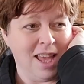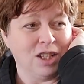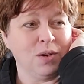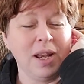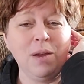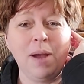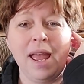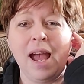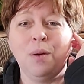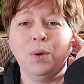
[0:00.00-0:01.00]
So
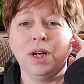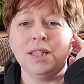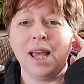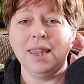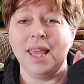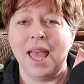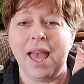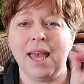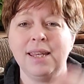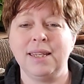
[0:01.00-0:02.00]
anyway, I worked on
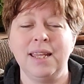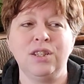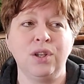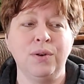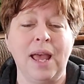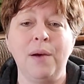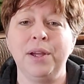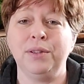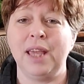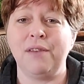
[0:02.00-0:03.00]
that, and so now
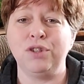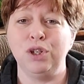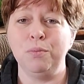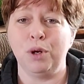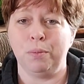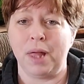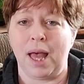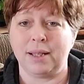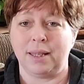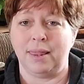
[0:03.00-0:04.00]
I only have 2 more
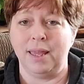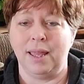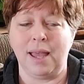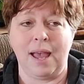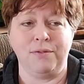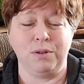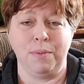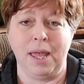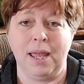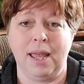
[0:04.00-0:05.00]
blocks I think I have to
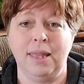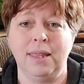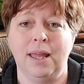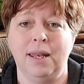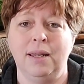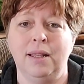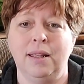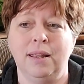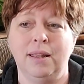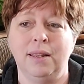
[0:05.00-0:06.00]
make, and then
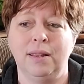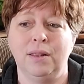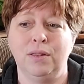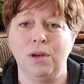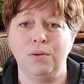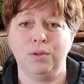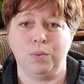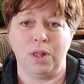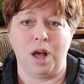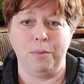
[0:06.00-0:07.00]
those
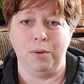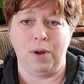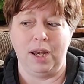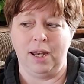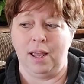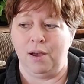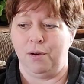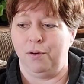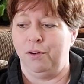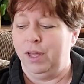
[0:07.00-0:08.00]
will all be ready to
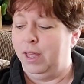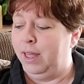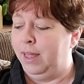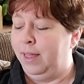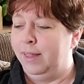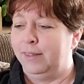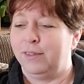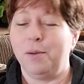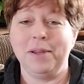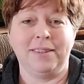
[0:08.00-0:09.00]
go.
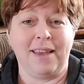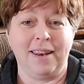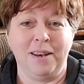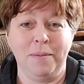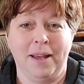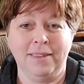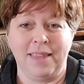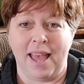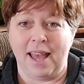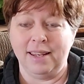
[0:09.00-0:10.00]
So I'm excited about
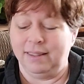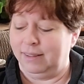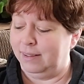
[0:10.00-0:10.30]
that.